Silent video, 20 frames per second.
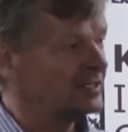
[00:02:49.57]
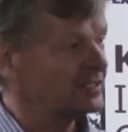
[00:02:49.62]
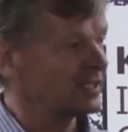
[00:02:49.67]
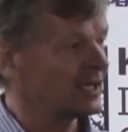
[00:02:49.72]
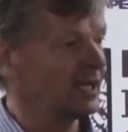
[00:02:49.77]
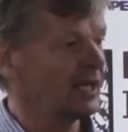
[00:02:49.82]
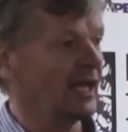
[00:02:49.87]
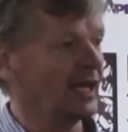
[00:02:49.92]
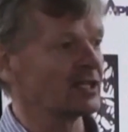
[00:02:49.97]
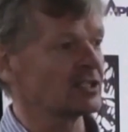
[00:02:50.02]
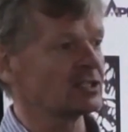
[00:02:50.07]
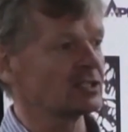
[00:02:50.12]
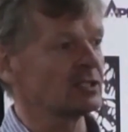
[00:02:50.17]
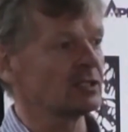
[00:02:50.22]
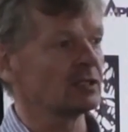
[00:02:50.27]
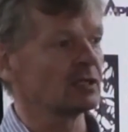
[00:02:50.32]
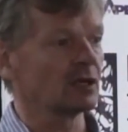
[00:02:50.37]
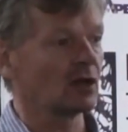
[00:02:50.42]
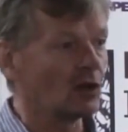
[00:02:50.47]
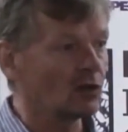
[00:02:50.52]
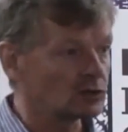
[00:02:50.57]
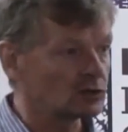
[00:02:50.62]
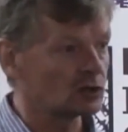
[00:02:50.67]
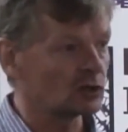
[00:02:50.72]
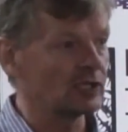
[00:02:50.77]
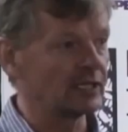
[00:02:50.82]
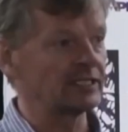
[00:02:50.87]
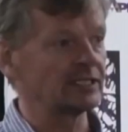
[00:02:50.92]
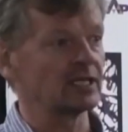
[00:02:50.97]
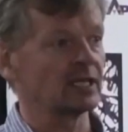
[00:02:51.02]
interconnection,
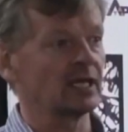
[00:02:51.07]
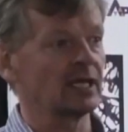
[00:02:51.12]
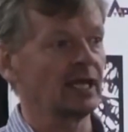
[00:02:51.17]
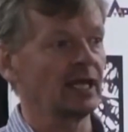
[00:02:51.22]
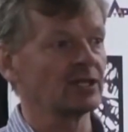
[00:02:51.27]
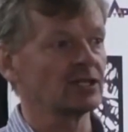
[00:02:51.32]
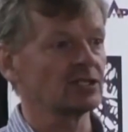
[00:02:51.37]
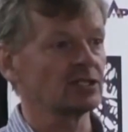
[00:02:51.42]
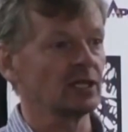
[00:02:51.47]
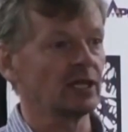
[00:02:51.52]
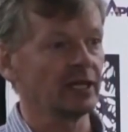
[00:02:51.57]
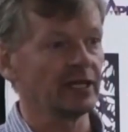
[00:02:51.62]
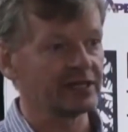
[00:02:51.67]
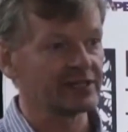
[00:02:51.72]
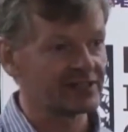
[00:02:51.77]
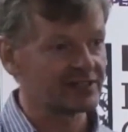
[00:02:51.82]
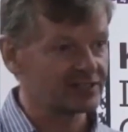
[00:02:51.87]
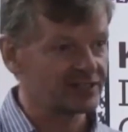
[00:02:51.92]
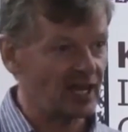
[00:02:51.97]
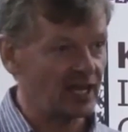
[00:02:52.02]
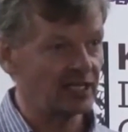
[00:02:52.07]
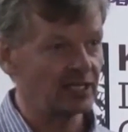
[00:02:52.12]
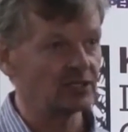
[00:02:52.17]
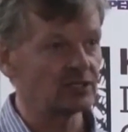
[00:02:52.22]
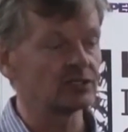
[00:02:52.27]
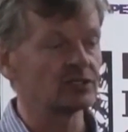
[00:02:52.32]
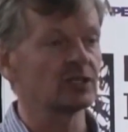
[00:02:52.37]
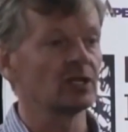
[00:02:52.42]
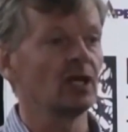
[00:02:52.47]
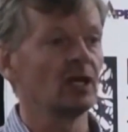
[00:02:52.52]
cultural interconnection, and
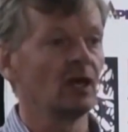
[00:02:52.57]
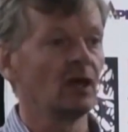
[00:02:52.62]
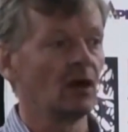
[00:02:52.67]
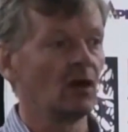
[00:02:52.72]
exchange